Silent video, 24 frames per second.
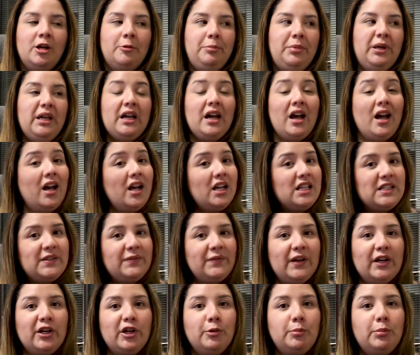Because
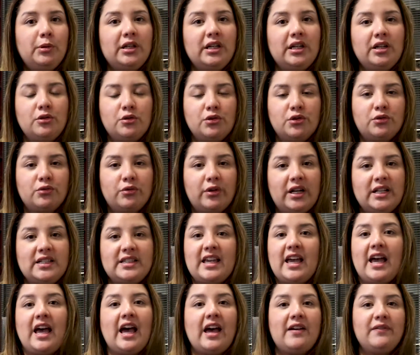variable interest rates
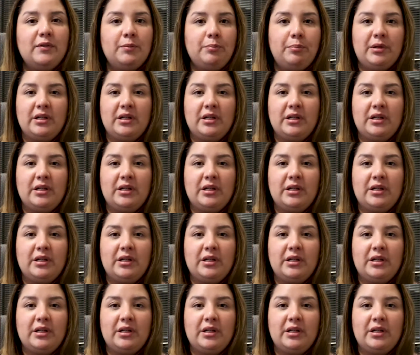haven't